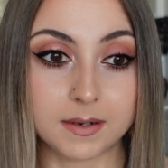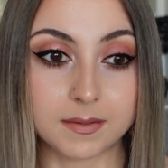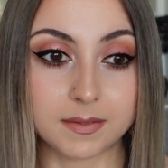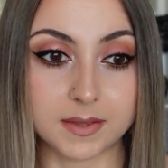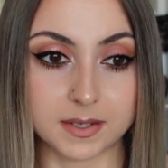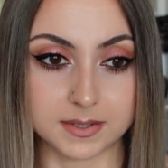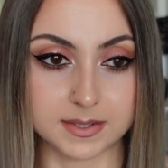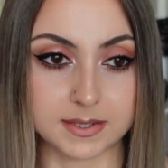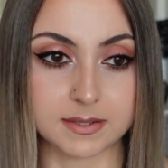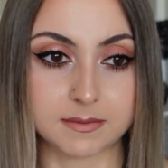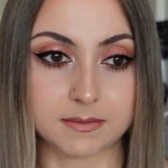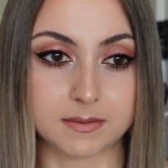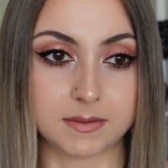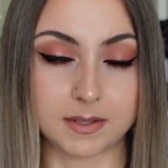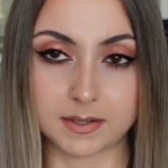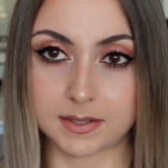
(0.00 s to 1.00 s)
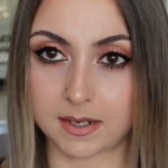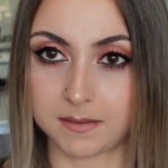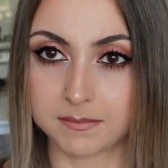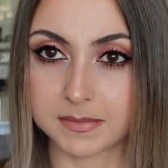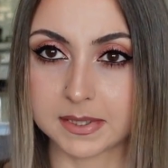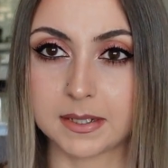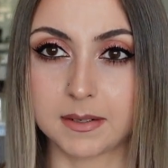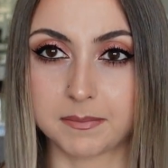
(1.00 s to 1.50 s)
that
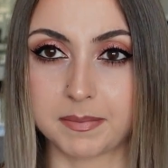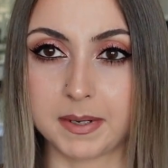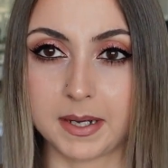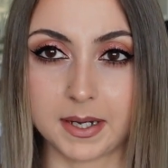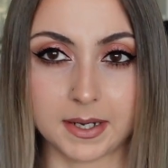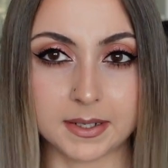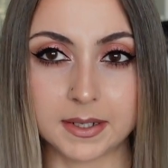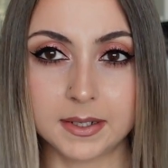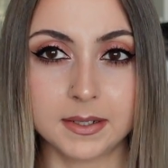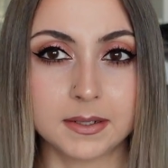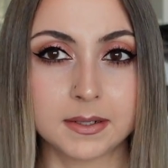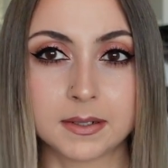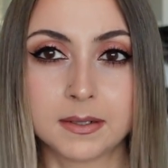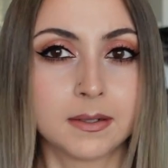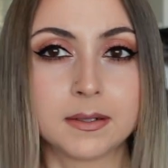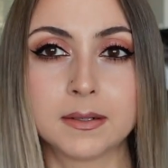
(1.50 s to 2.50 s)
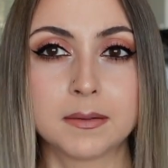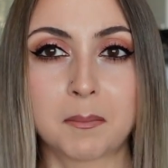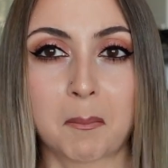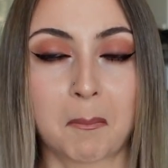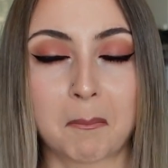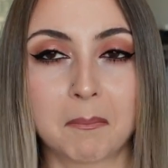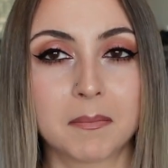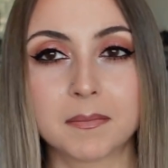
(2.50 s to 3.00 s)
comes in a packet
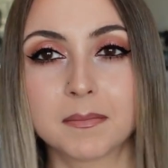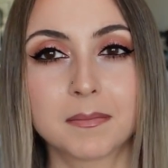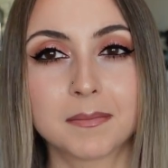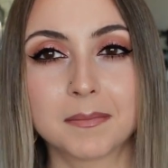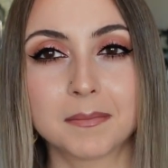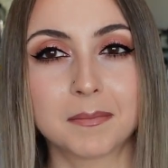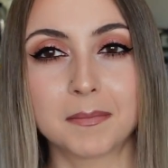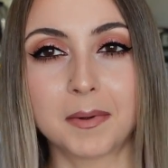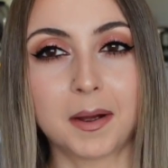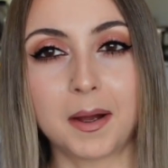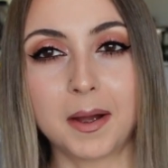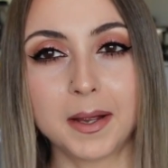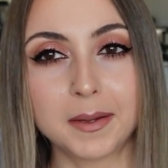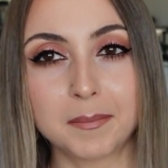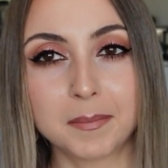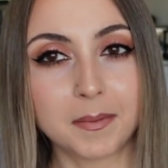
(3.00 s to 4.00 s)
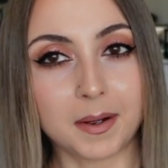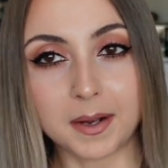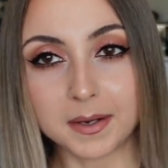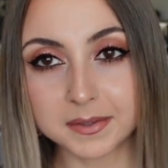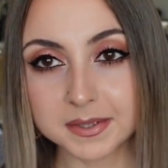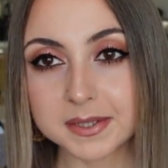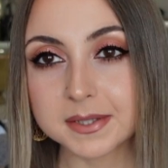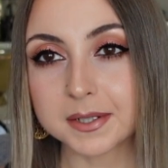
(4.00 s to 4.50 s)
I, I
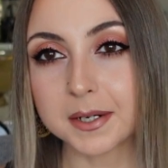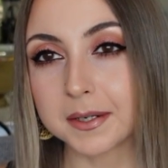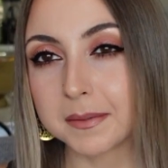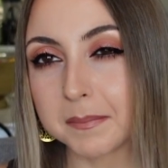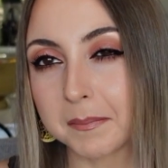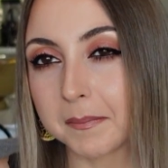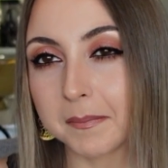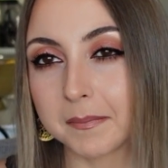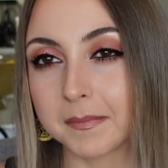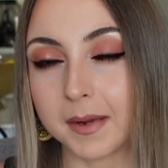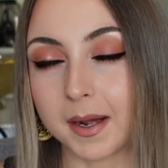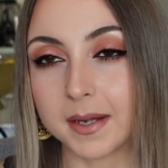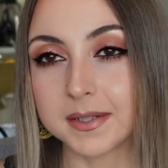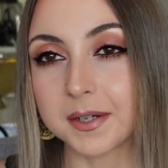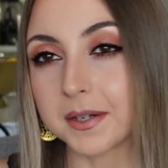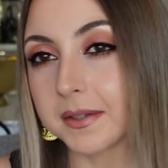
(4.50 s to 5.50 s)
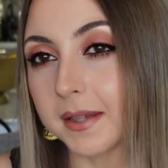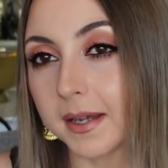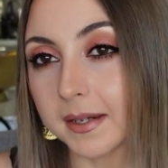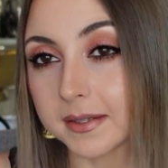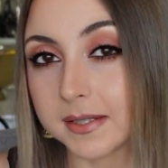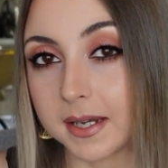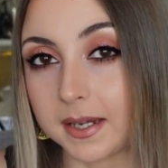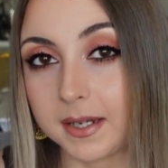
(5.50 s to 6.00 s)
just don't, I don't
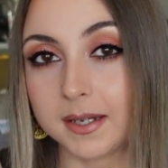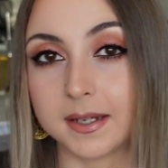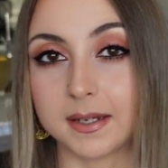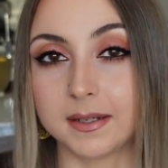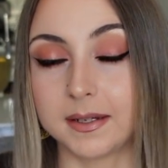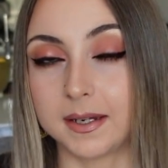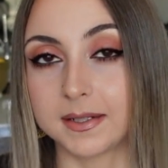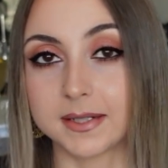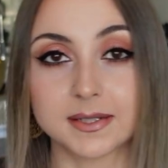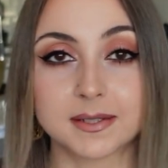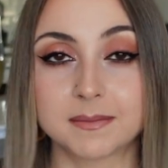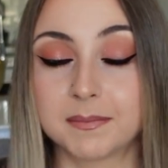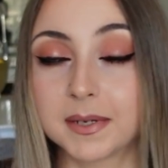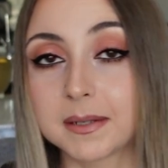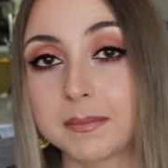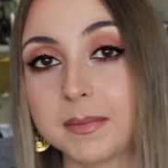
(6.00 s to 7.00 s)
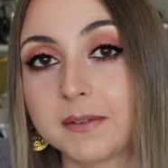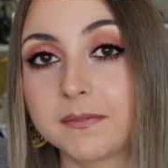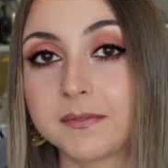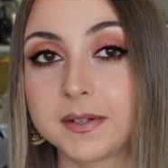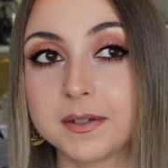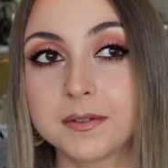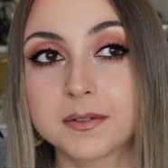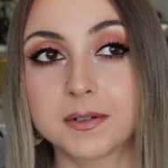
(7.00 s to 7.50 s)
like to eat it. It doesn't make me
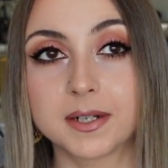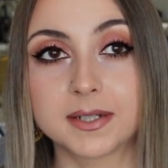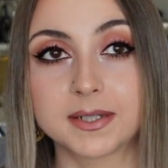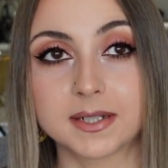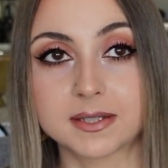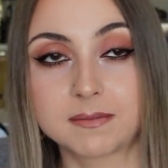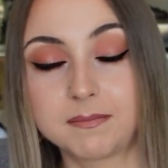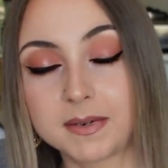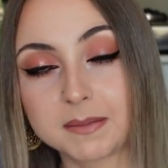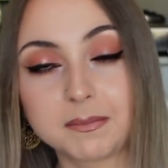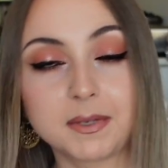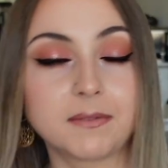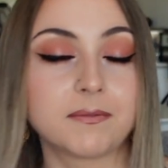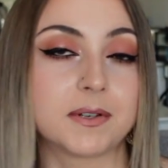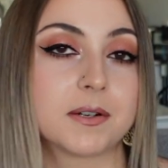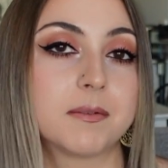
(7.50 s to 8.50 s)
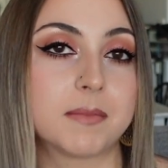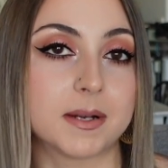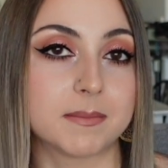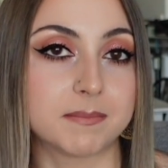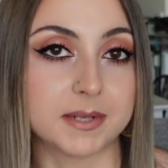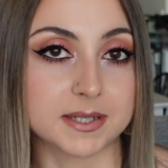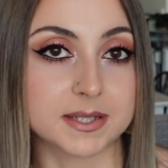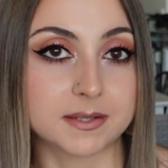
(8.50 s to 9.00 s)
feel good. It doesn't make me feel my
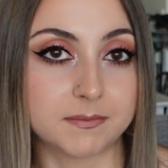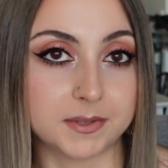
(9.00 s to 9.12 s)
best